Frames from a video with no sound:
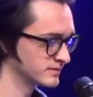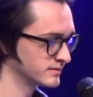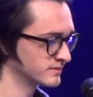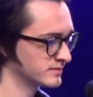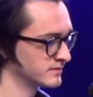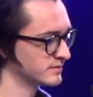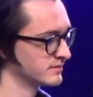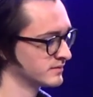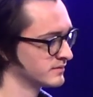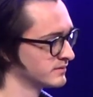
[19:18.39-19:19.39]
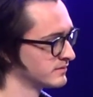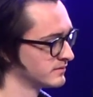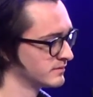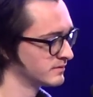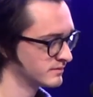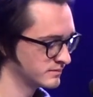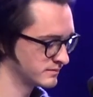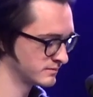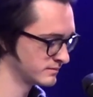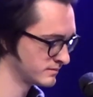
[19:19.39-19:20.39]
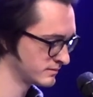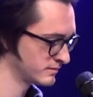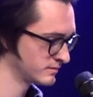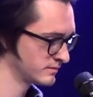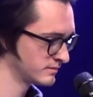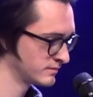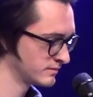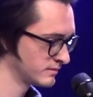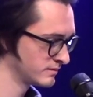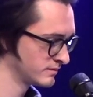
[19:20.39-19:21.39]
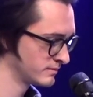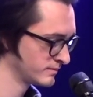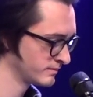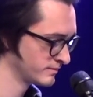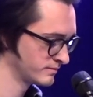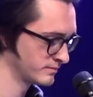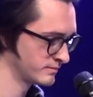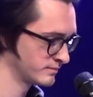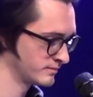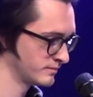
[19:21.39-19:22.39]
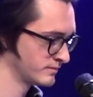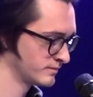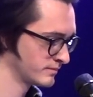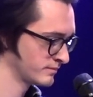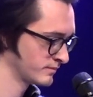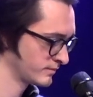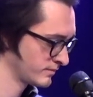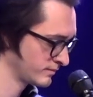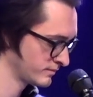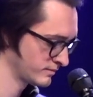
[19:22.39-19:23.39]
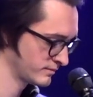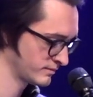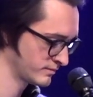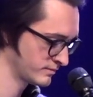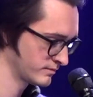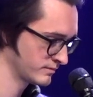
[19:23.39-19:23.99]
Nobody speaks.